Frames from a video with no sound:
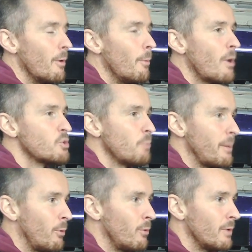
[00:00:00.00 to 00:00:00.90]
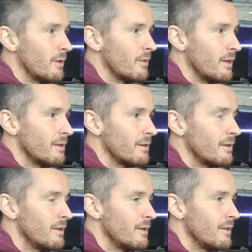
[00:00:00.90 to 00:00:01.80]
most people,
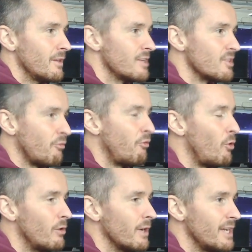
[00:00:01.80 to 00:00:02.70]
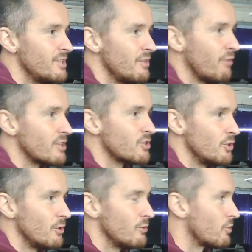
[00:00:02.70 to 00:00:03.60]
there's 4 easy things to
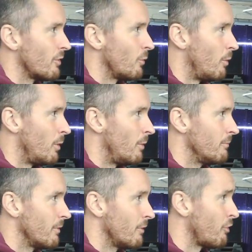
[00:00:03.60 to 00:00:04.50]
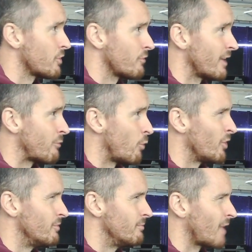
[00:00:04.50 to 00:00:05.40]
do during a warm-up. The first thing
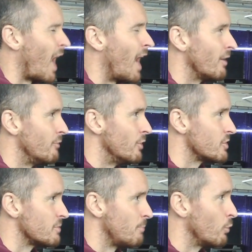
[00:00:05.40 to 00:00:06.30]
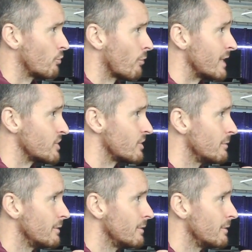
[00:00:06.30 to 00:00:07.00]
everyone kind of does is pulse raise.